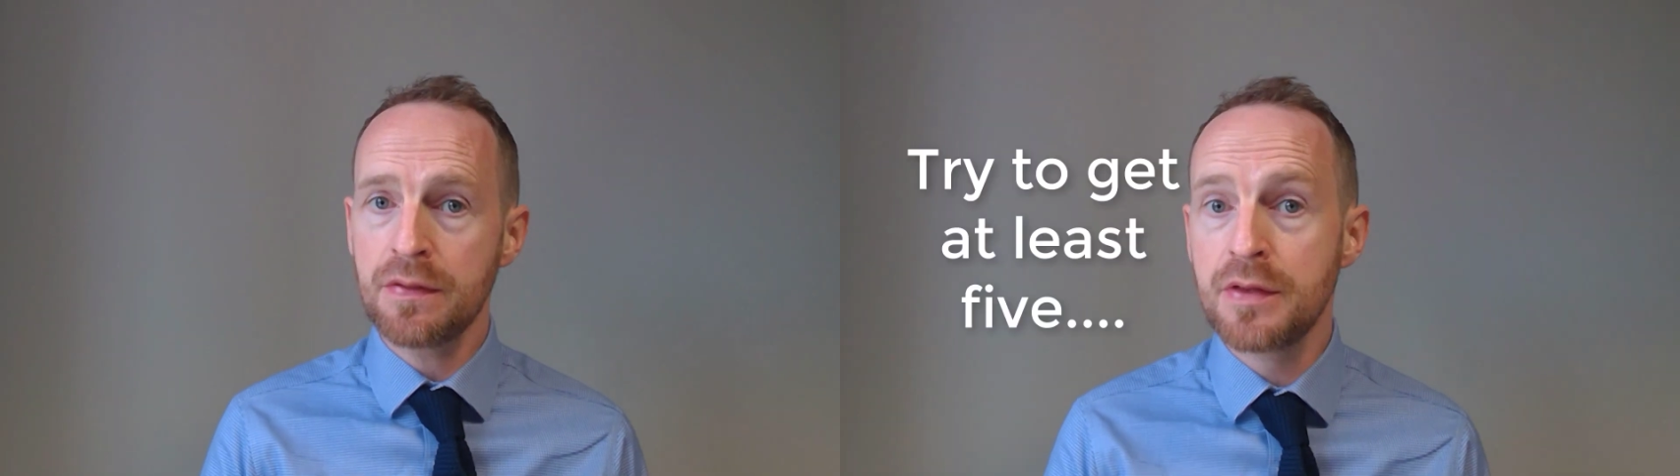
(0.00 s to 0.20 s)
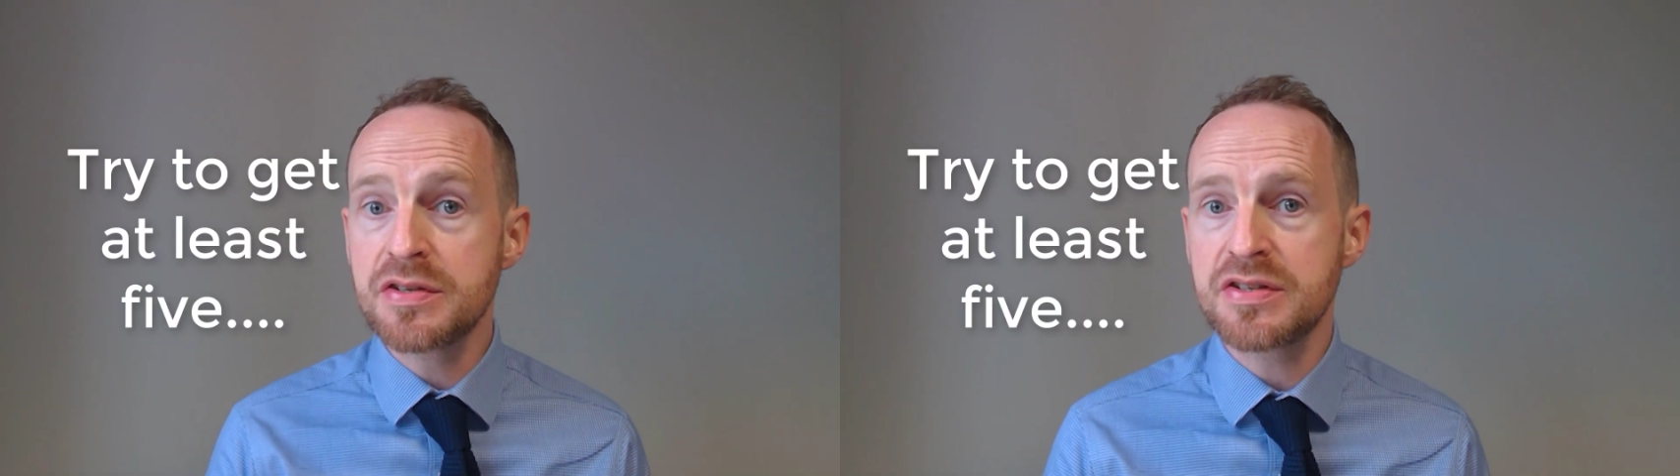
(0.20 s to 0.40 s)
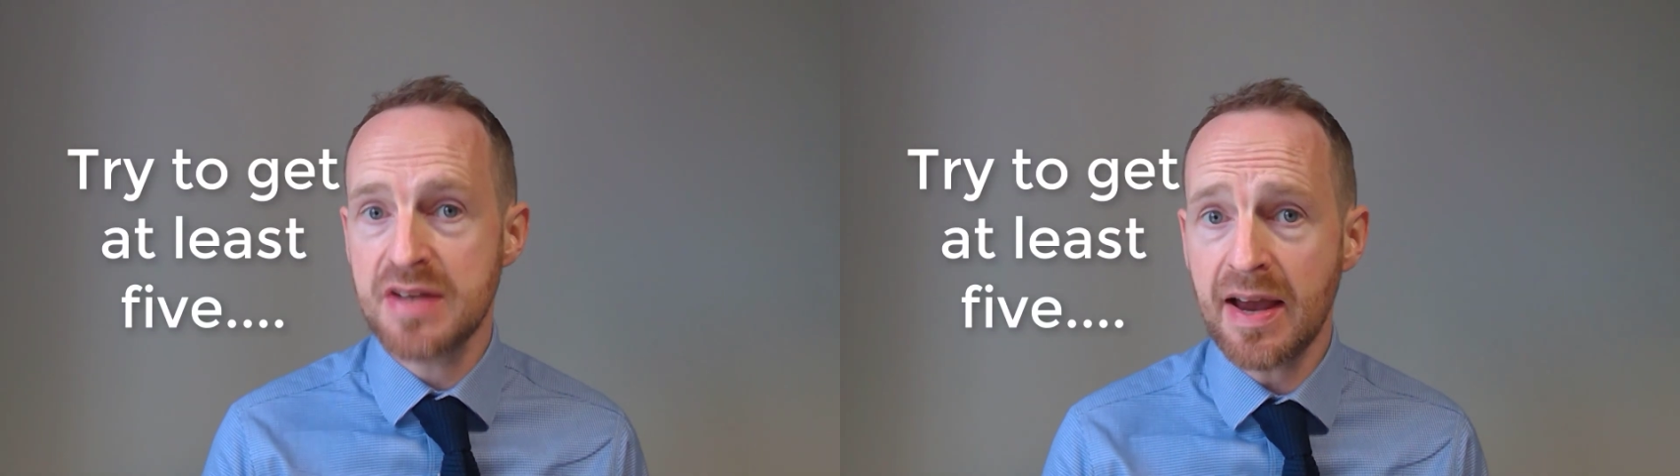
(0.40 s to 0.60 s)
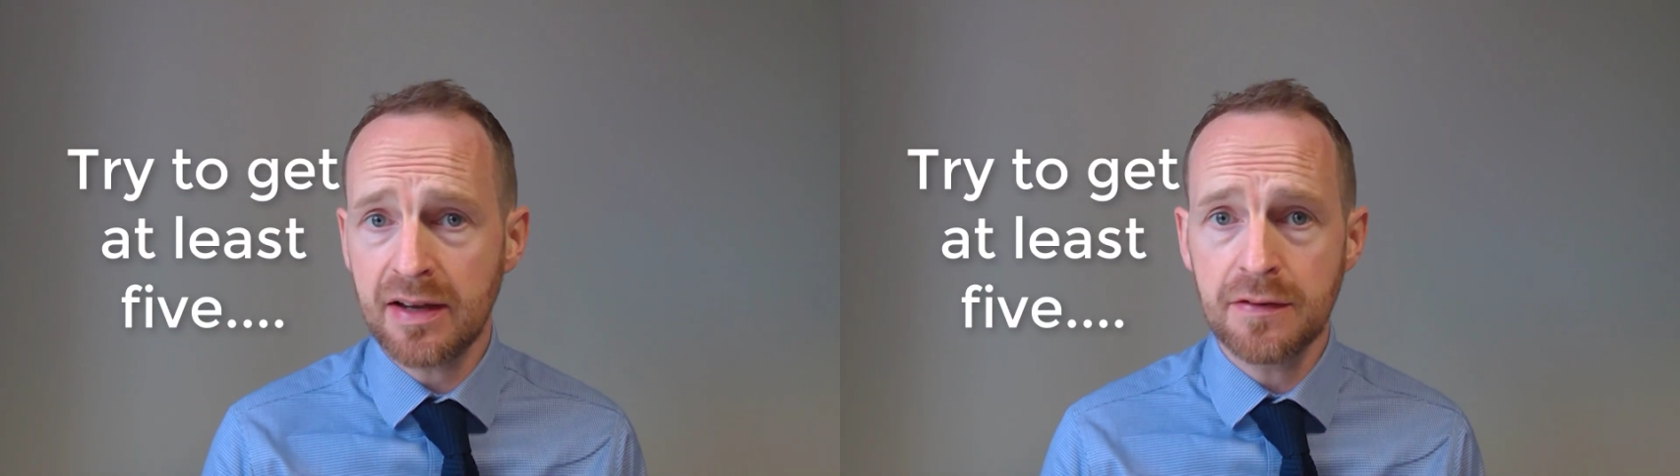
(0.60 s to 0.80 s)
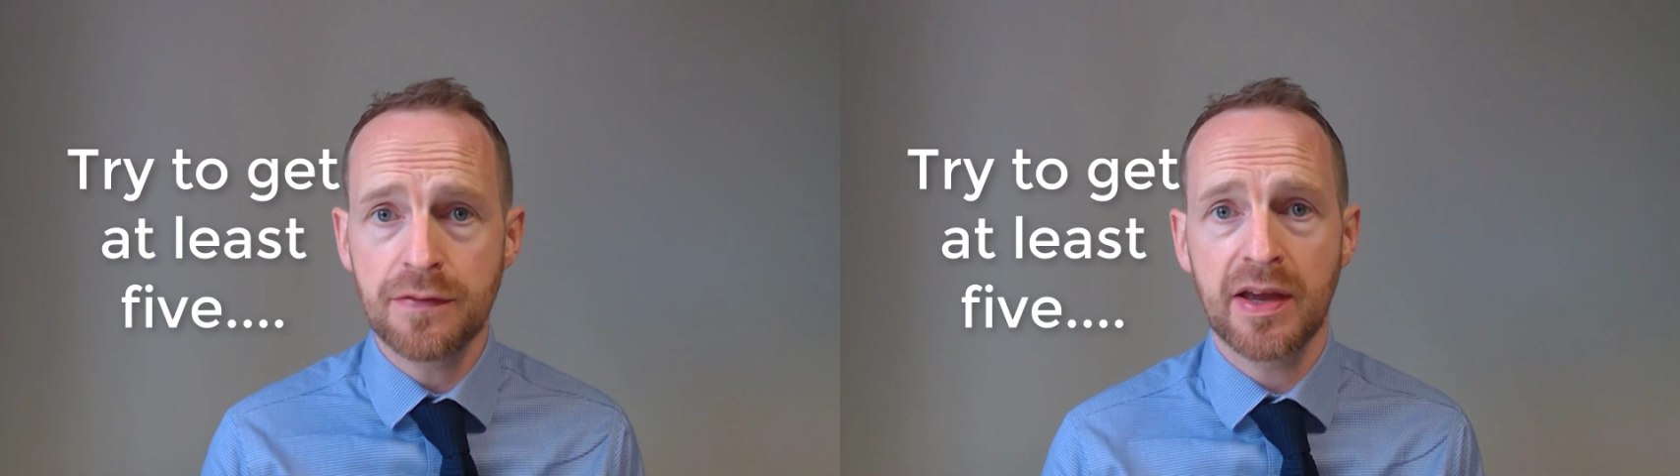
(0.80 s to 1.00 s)
The
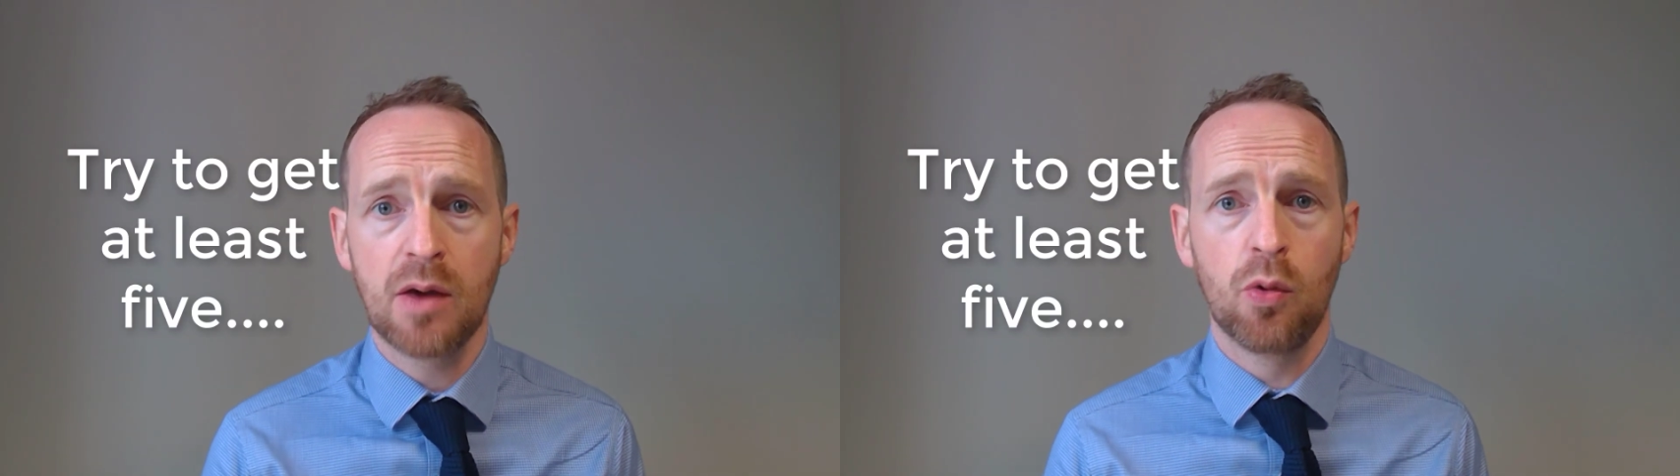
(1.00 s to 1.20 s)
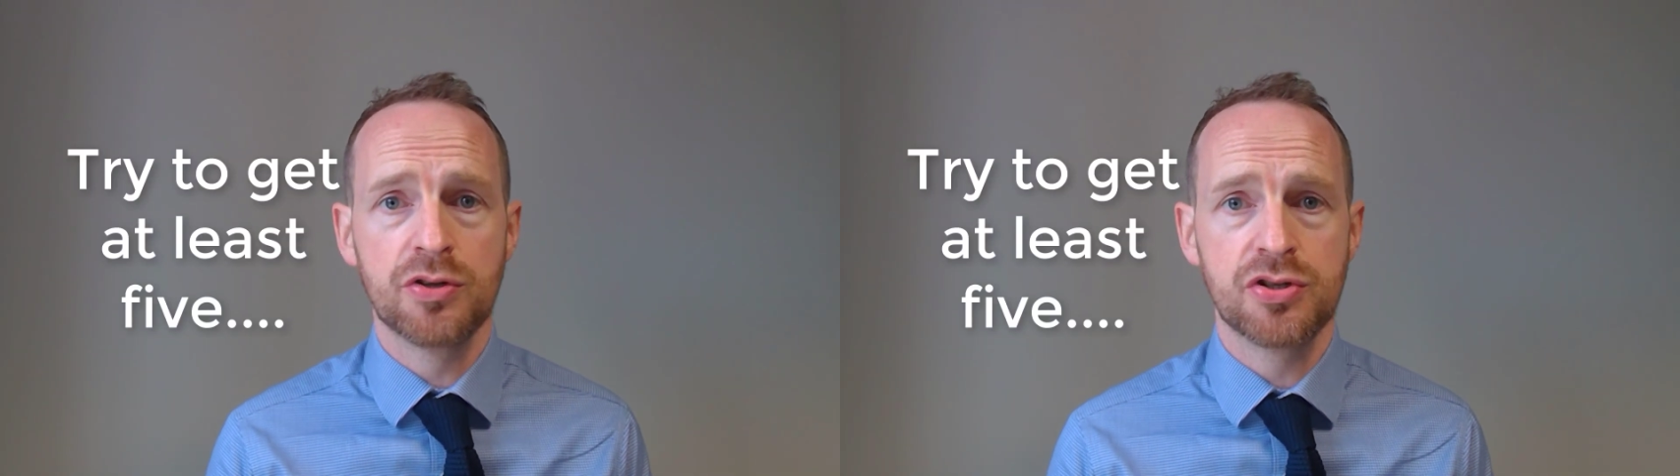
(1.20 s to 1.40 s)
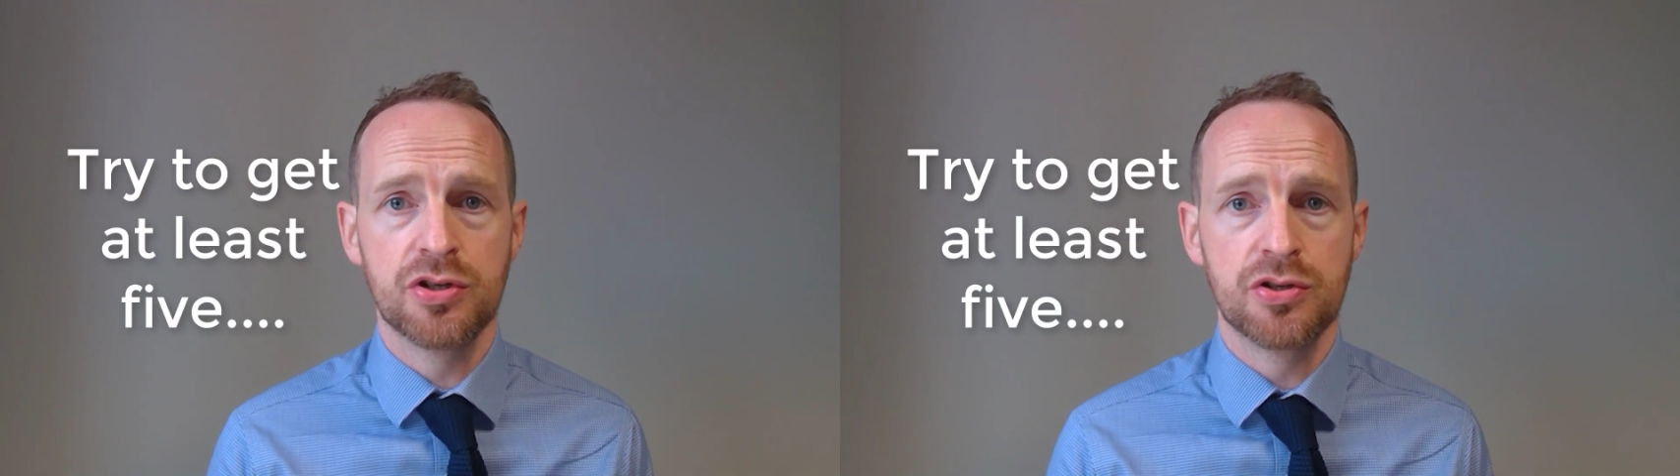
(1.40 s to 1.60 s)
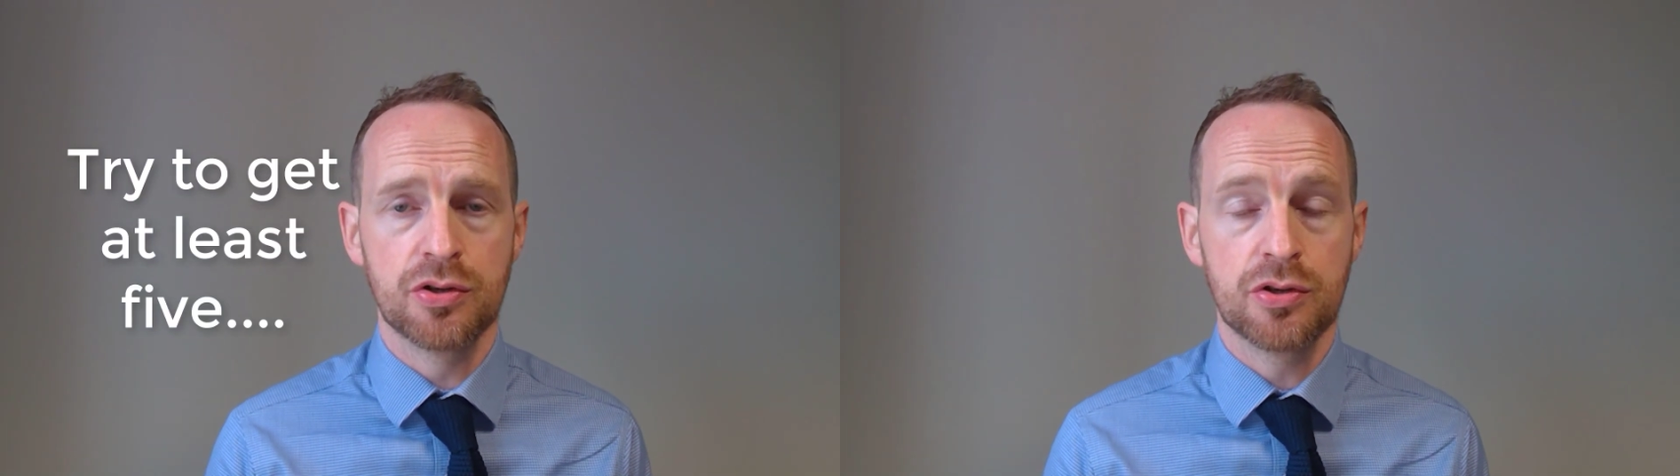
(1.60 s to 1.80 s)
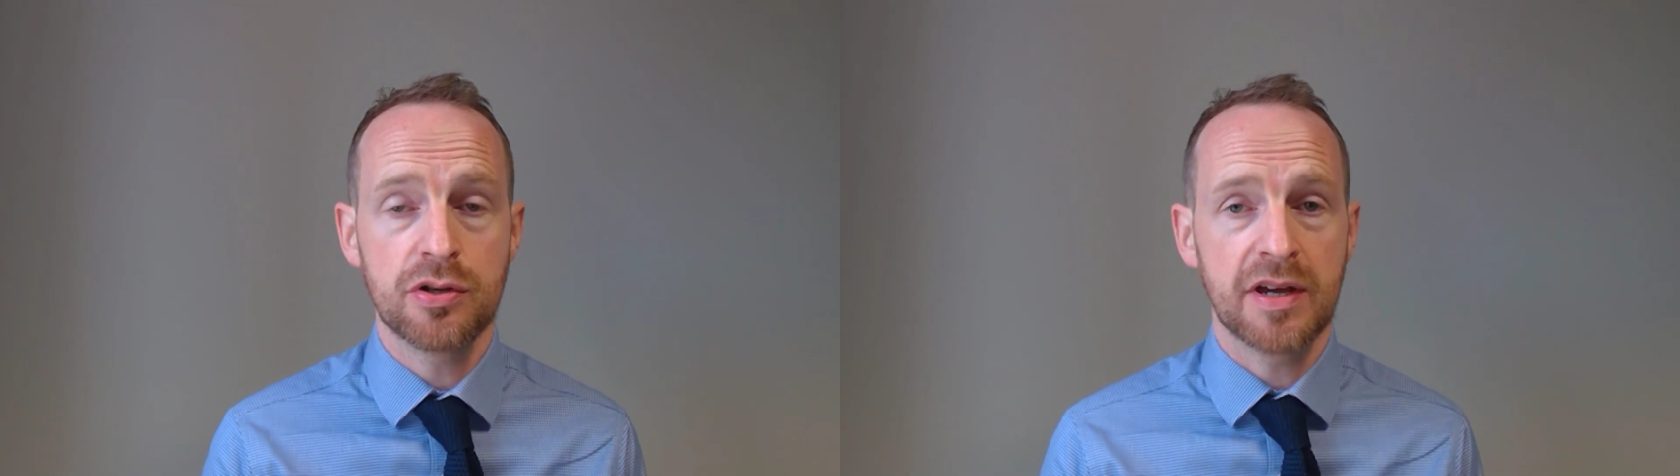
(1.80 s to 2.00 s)
second thing I want you to
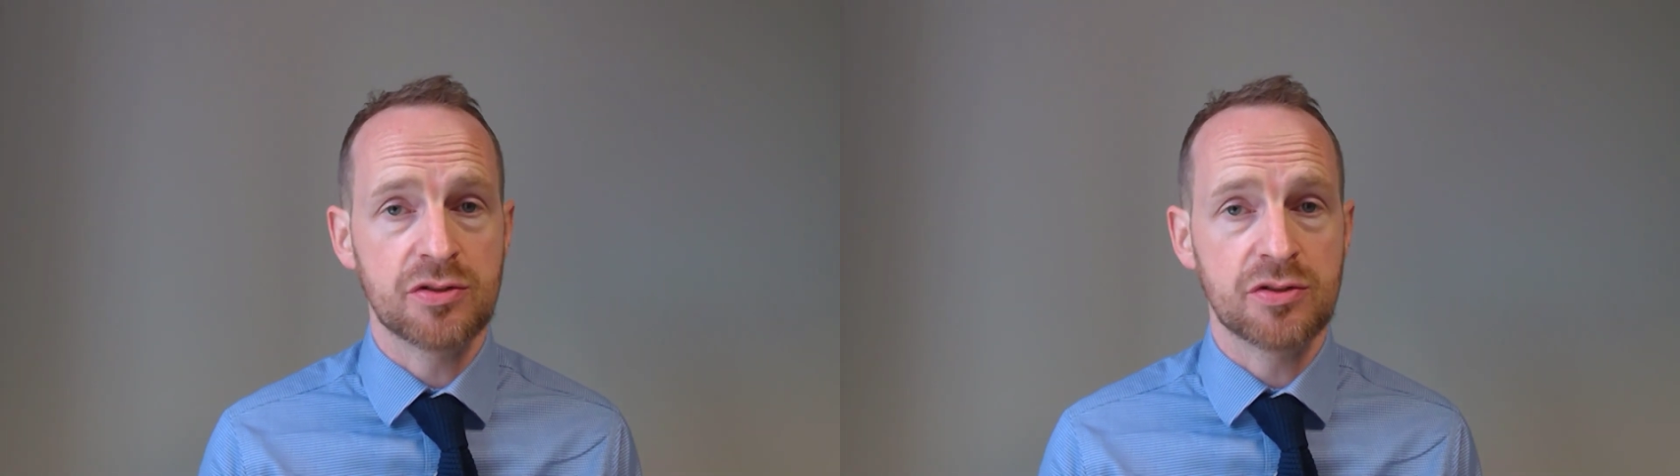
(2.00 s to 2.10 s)
do